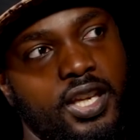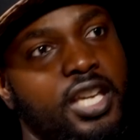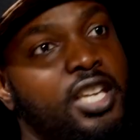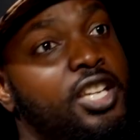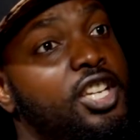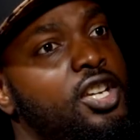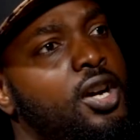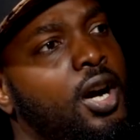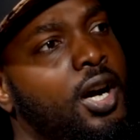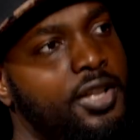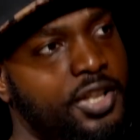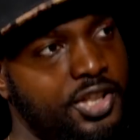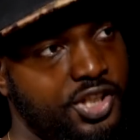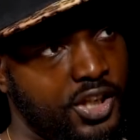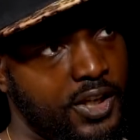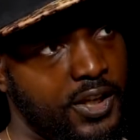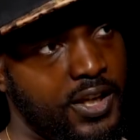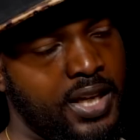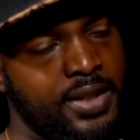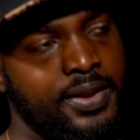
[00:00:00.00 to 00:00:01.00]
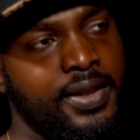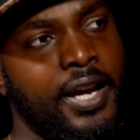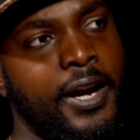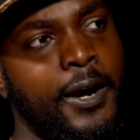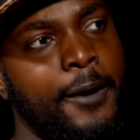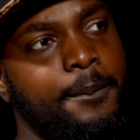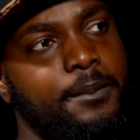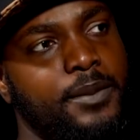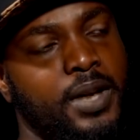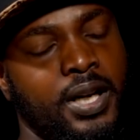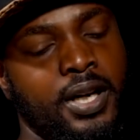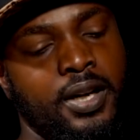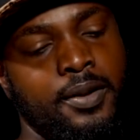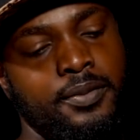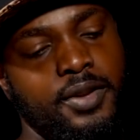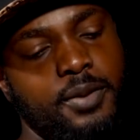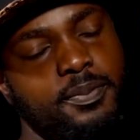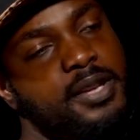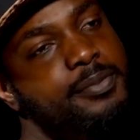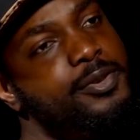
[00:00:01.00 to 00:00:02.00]
ideology in there
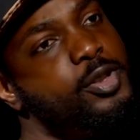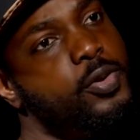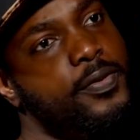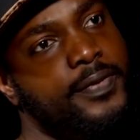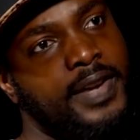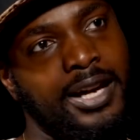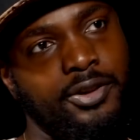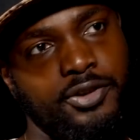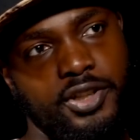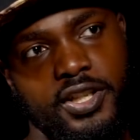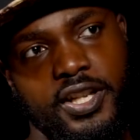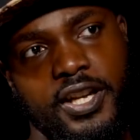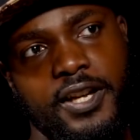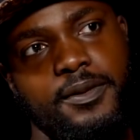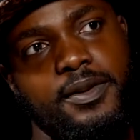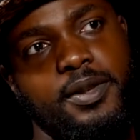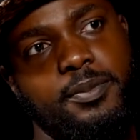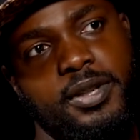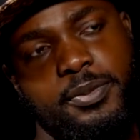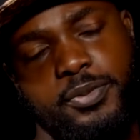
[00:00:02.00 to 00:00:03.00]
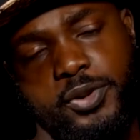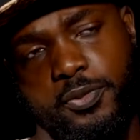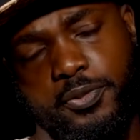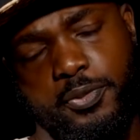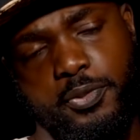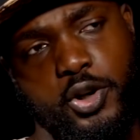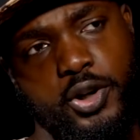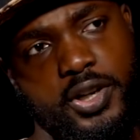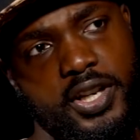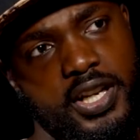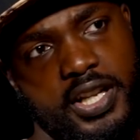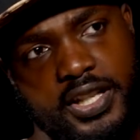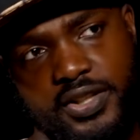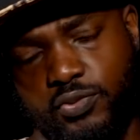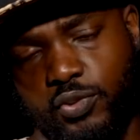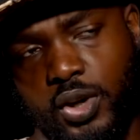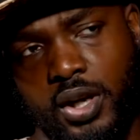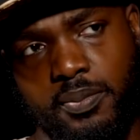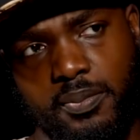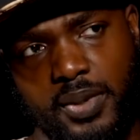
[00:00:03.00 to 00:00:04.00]
um, the people who founded it the people who promote it
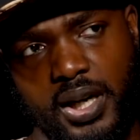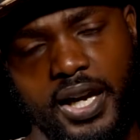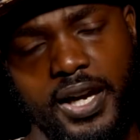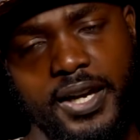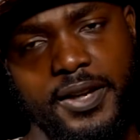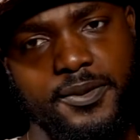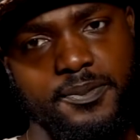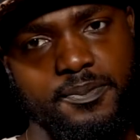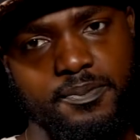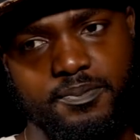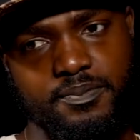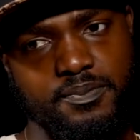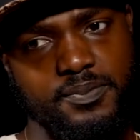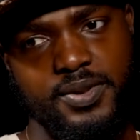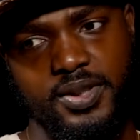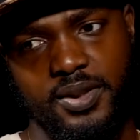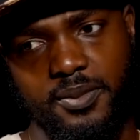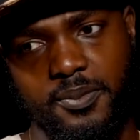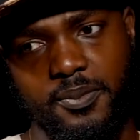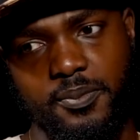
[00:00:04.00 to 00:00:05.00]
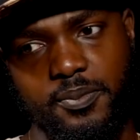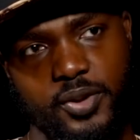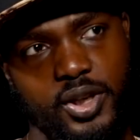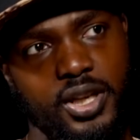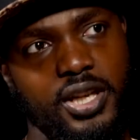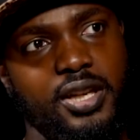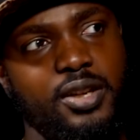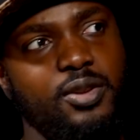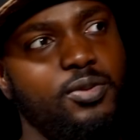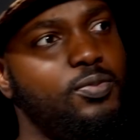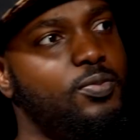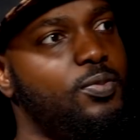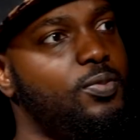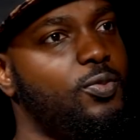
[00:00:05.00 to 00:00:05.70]
it's run by some pretty